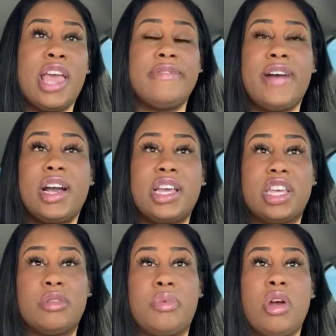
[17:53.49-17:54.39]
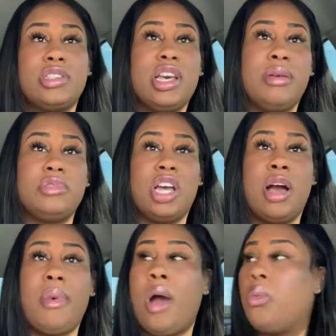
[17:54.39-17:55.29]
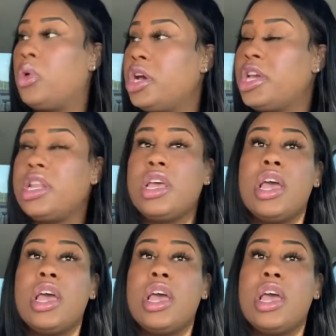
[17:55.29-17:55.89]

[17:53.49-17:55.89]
if I could get a part-time job, I would.